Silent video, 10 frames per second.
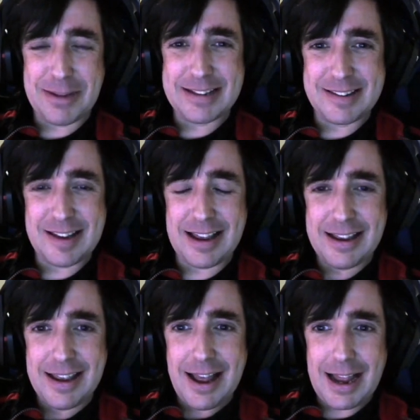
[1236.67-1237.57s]
but
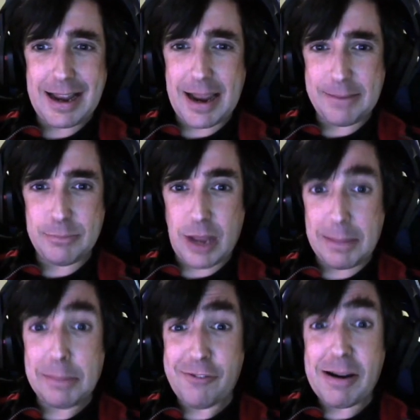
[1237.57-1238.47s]
I'm
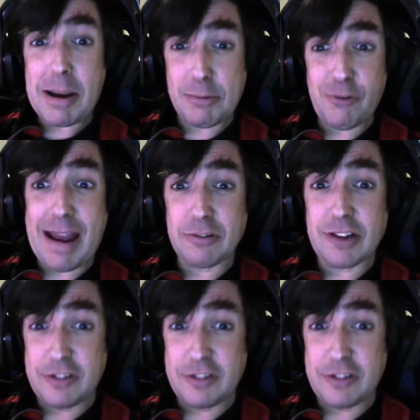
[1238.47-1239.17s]
around.